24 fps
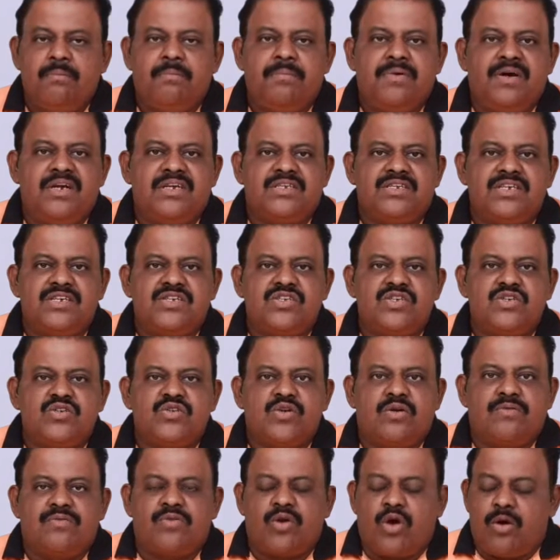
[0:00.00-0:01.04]

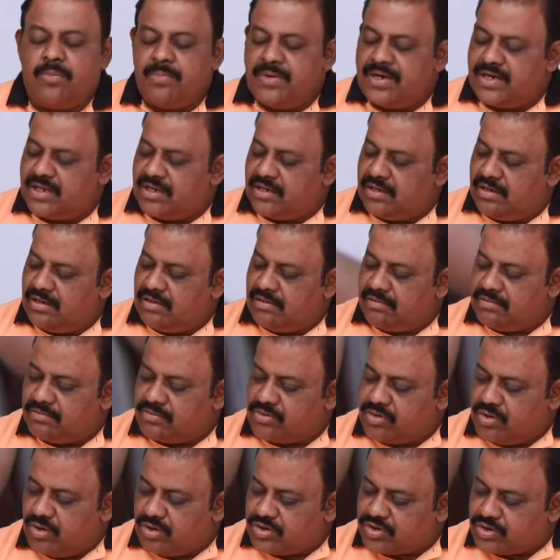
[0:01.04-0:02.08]
Purchases of raw material,
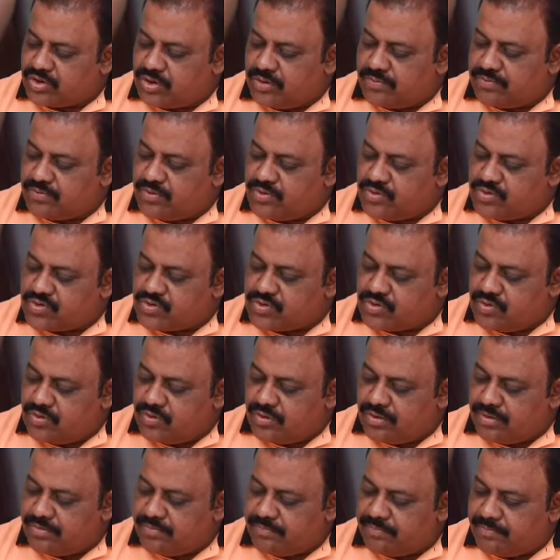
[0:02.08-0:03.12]
cost of goods
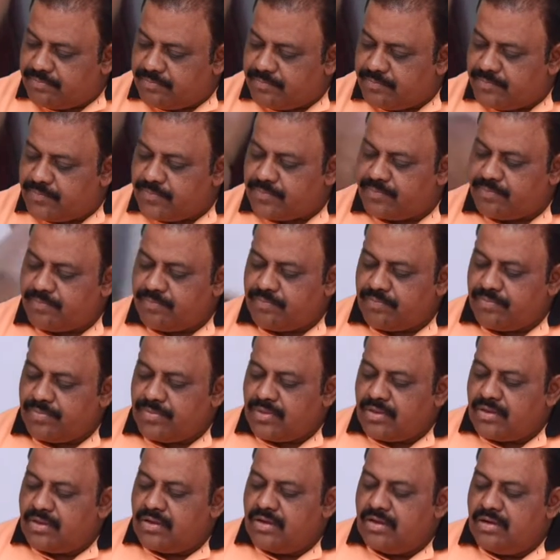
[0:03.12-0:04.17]
sold.
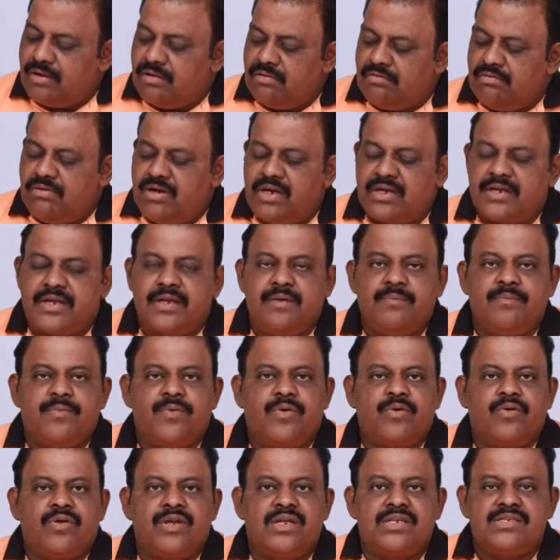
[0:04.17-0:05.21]
Work in
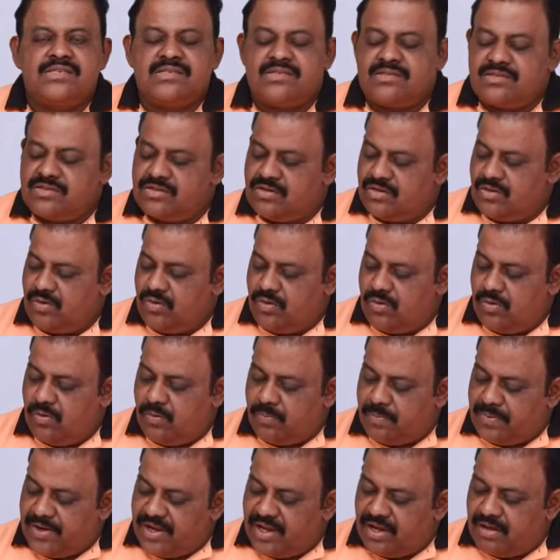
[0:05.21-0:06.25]
progress,
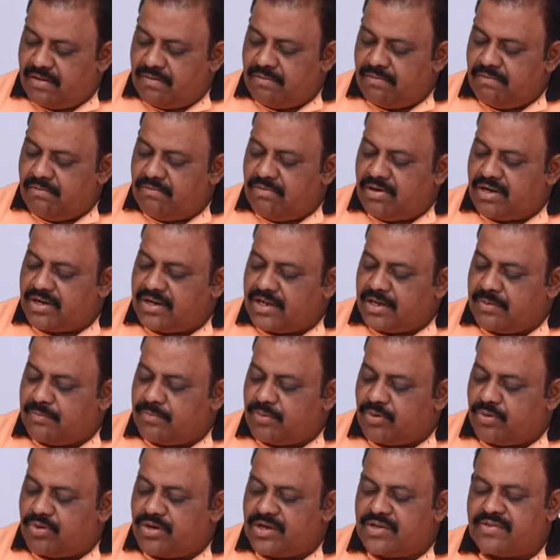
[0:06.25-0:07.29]
opening, work
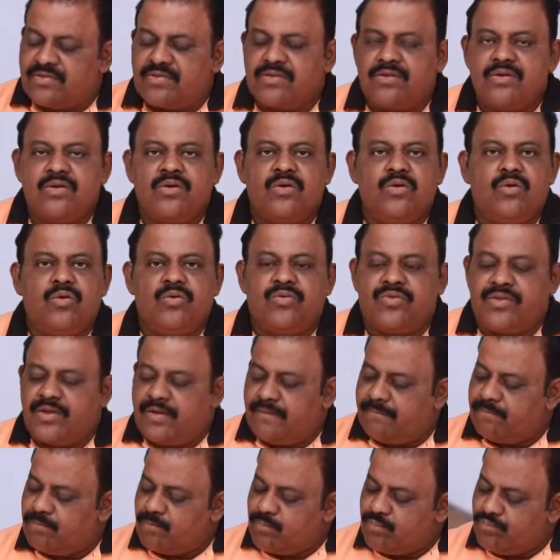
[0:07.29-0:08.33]
in progress,
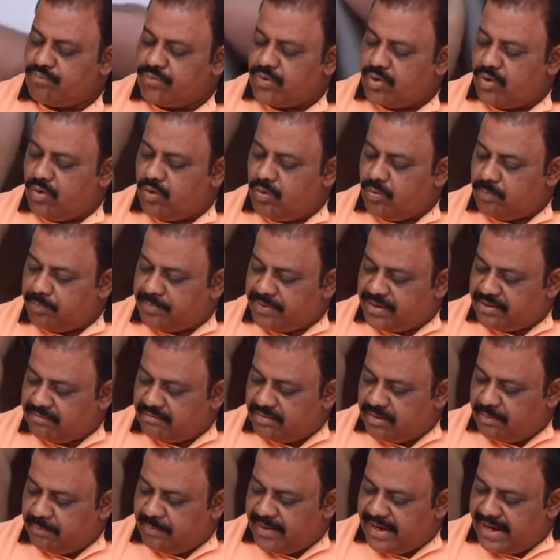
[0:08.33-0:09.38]
closing.
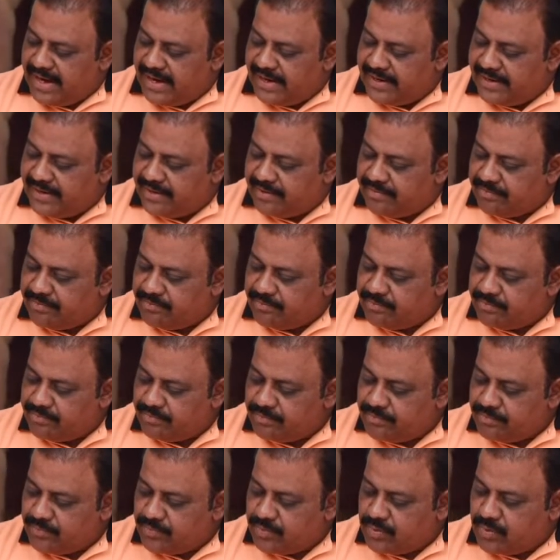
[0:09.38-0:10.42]
Opening will be added,
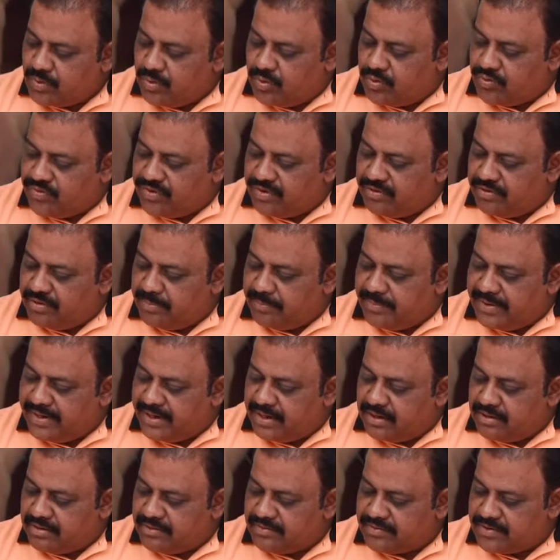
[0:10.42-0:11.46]
closing will
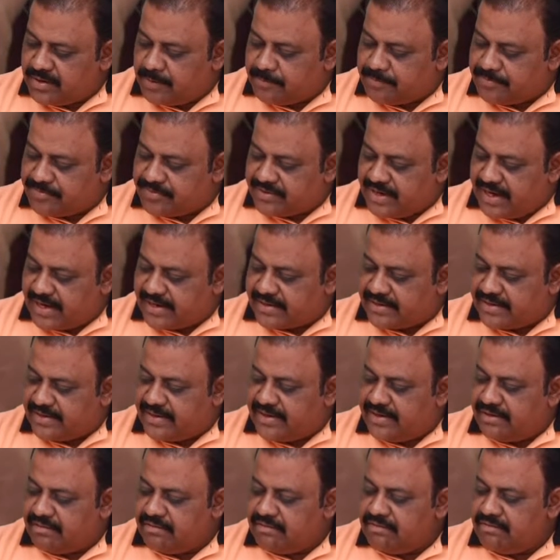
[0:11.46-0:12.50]
be
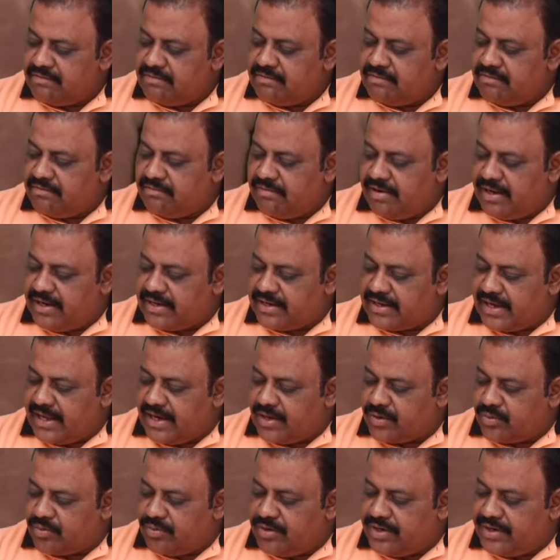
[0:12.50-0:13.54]
subtracted while
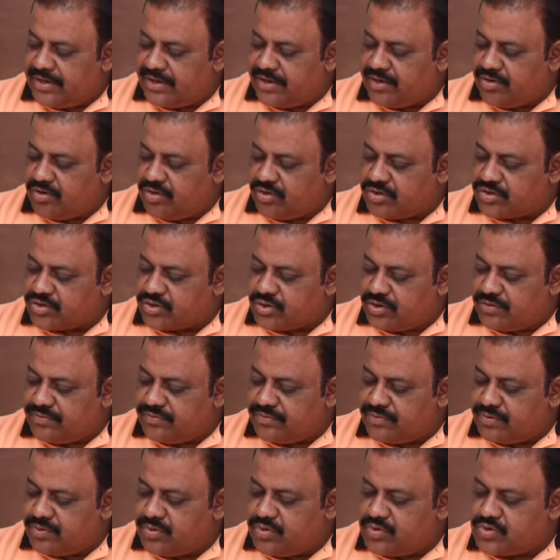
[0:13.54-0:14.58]
calculating cost of
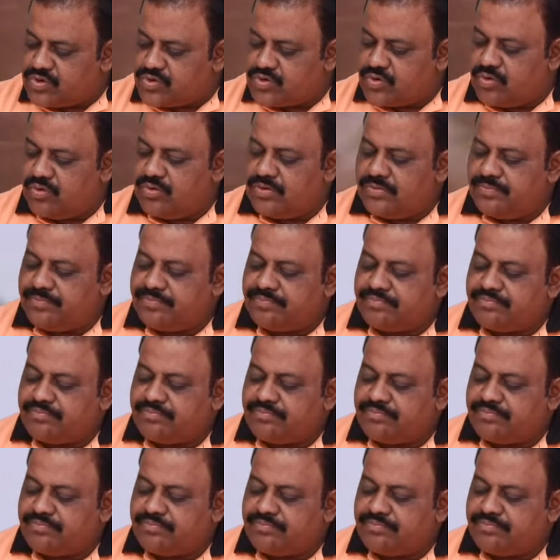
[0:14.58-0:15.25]
goods sold.